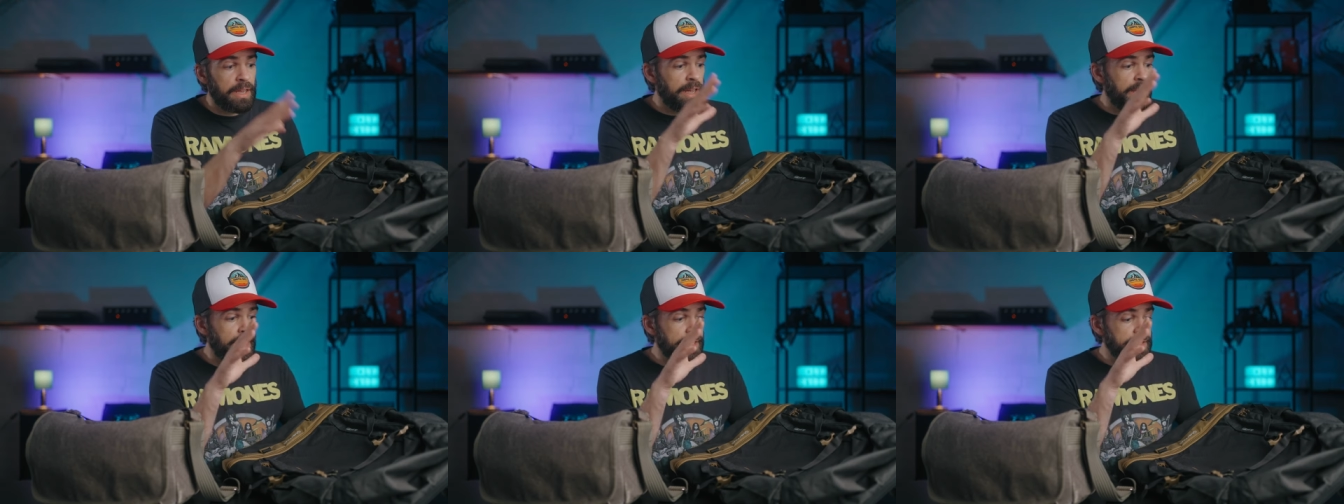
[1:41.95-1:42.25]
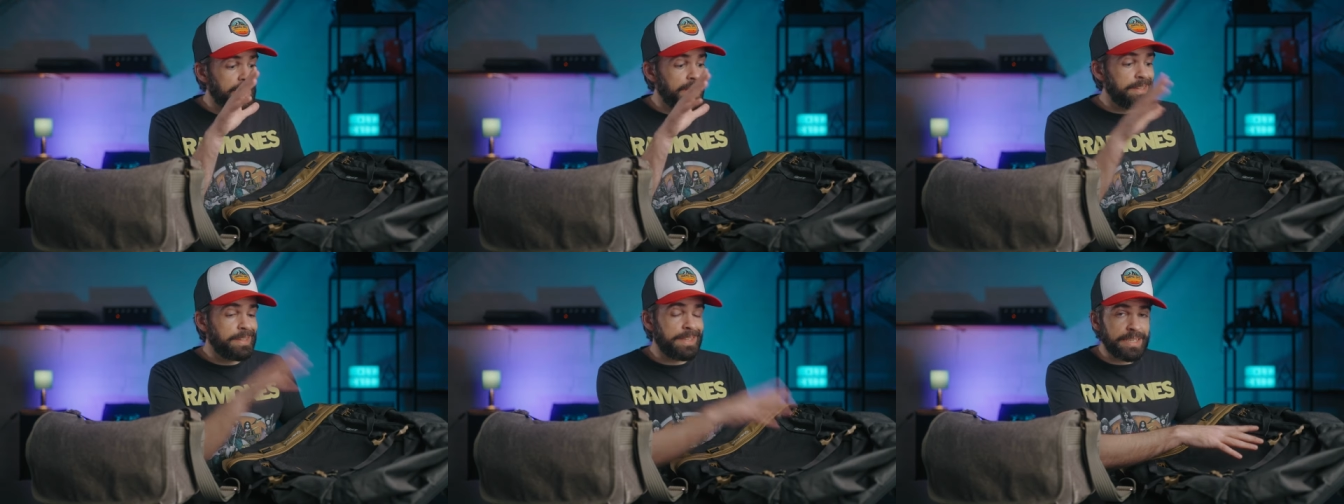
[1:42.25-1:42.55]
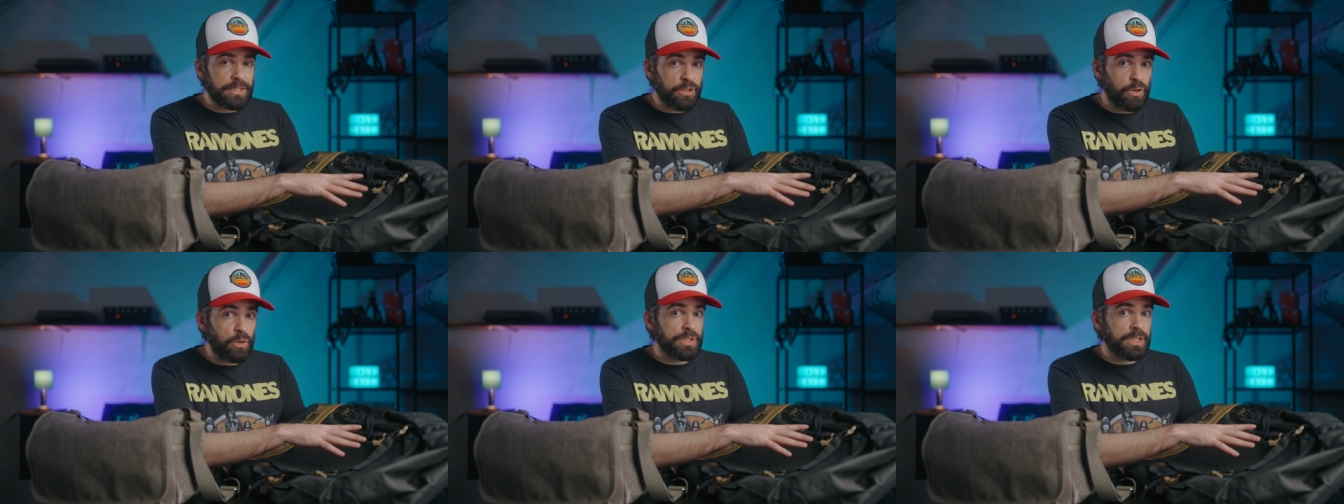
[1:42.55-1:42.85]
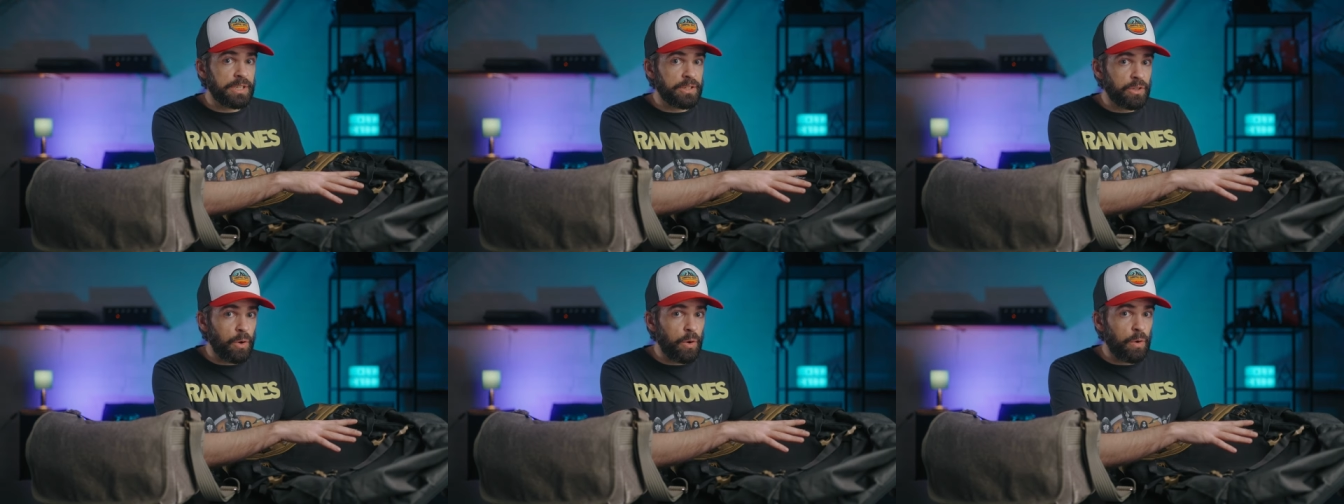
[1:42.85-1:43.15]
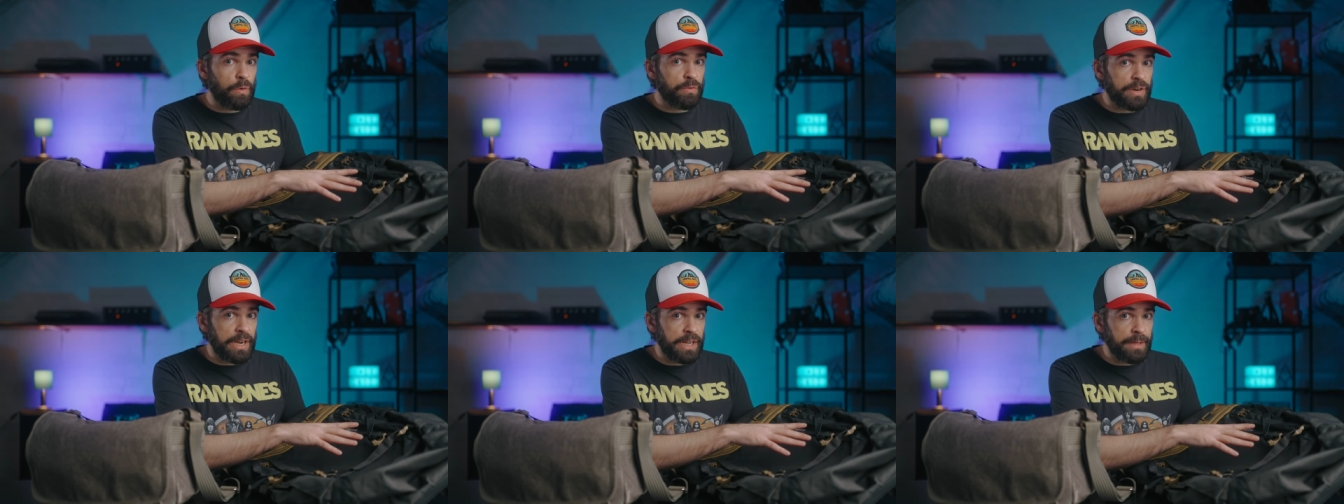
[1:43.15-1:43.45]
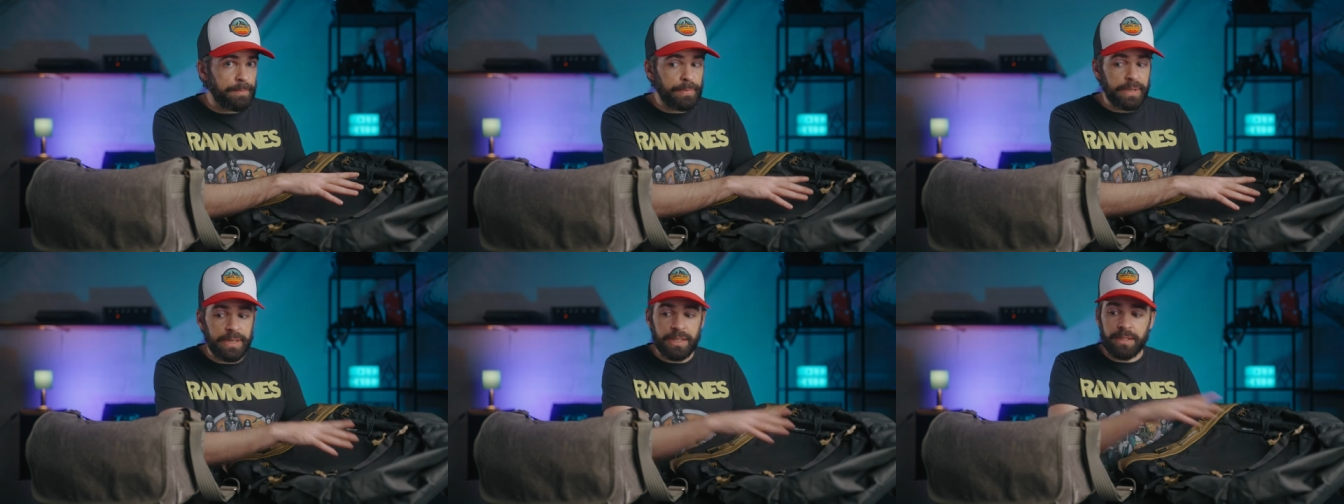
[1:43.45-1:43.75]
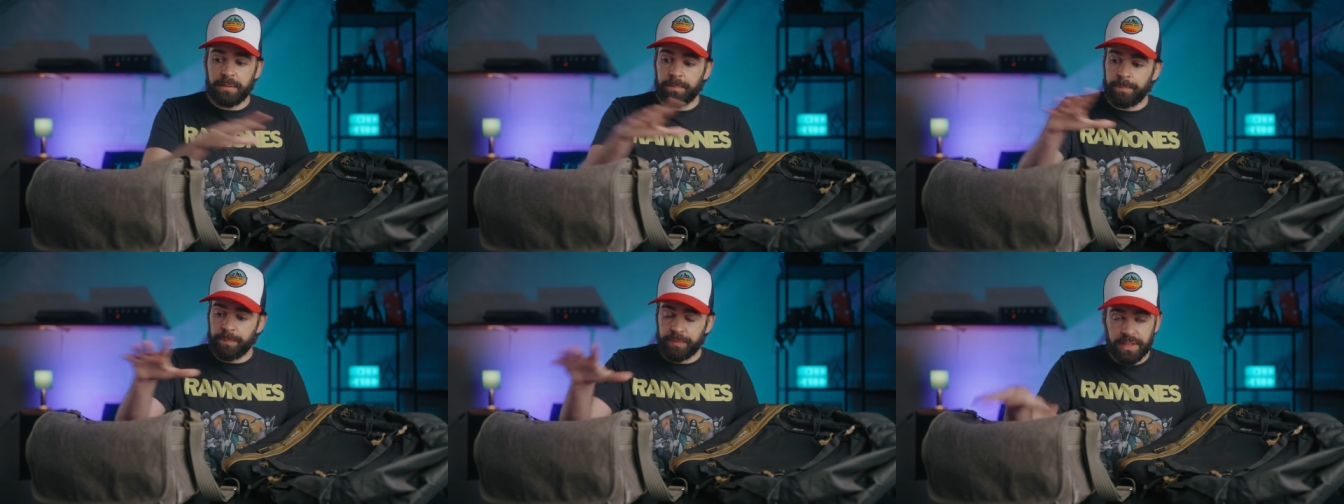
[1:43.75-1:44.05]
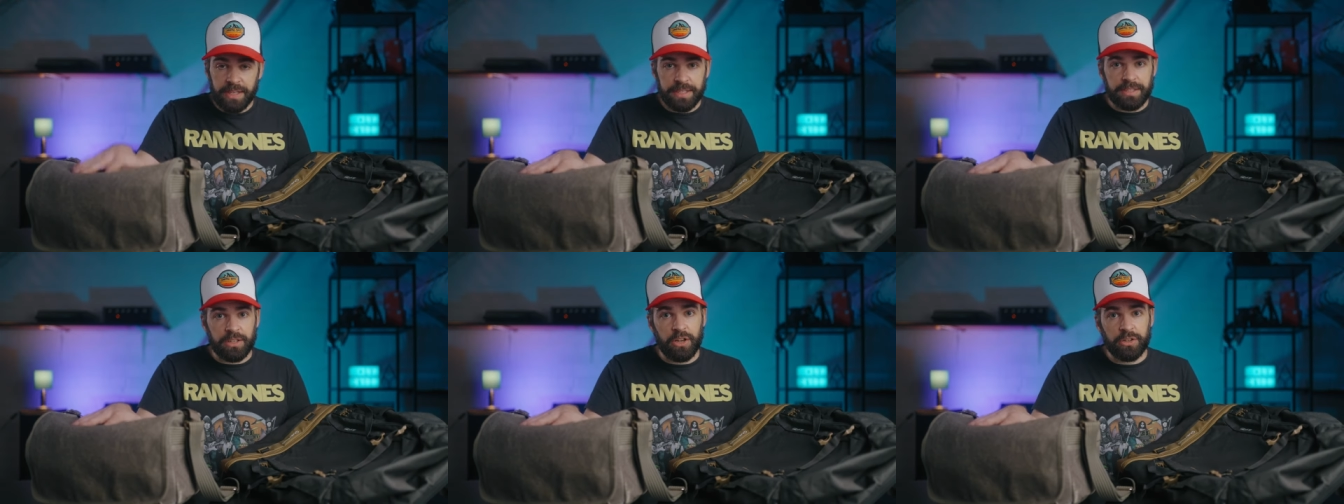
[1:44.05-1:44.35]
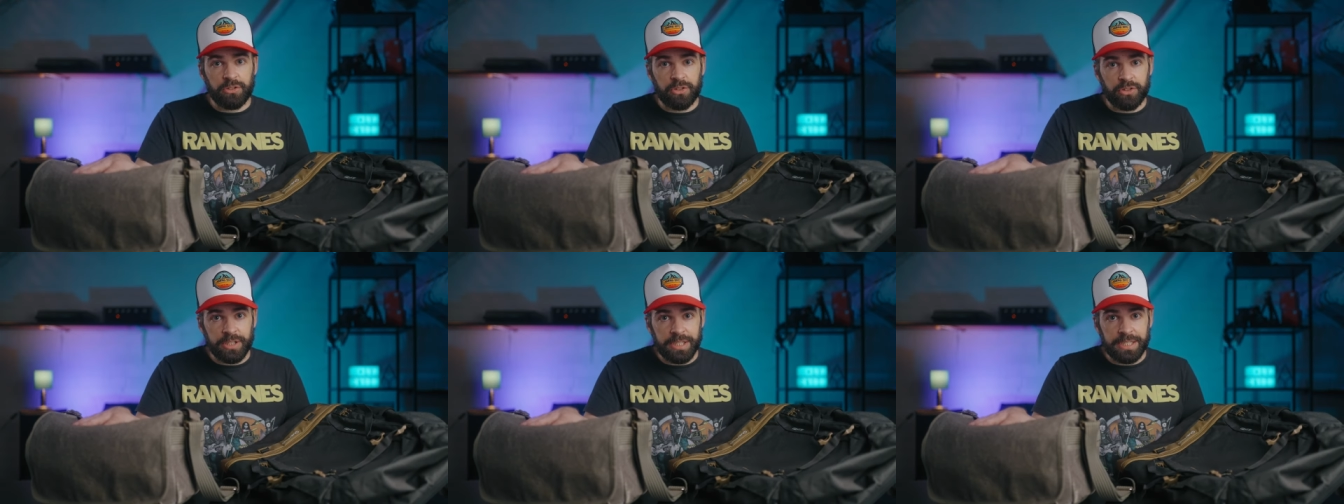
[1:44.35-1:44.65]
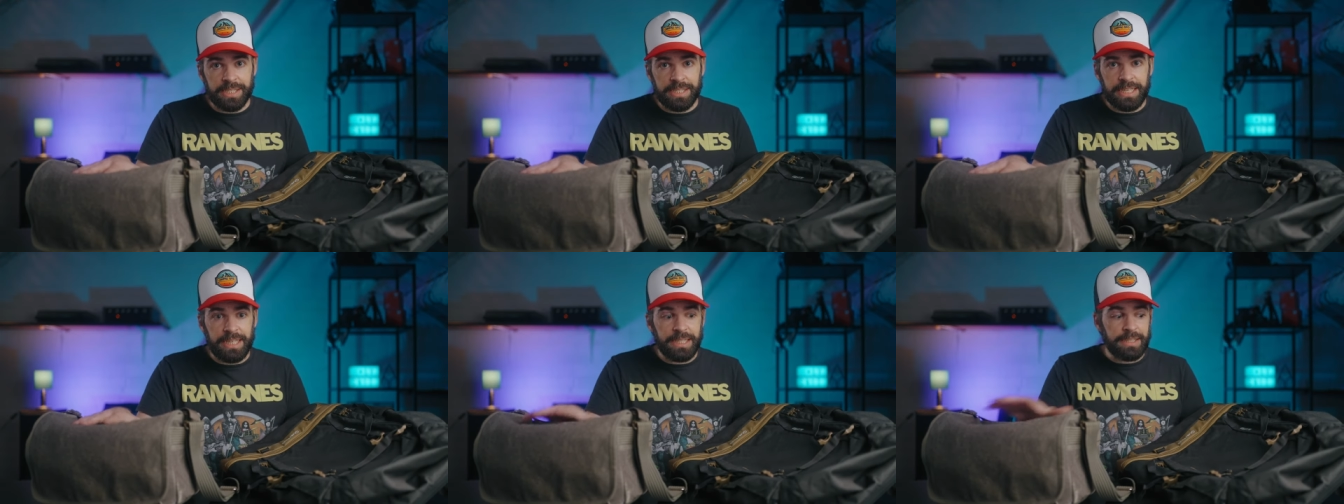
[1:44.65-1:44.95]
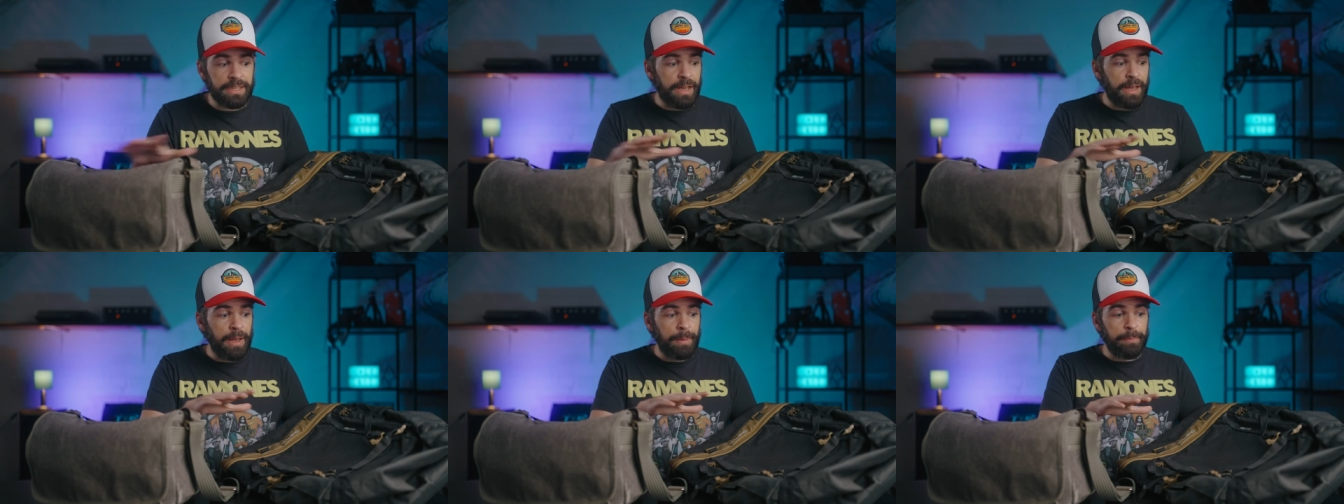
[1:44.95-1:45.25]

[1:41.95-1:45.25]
And then this goes in the overhead bin, this under the seat,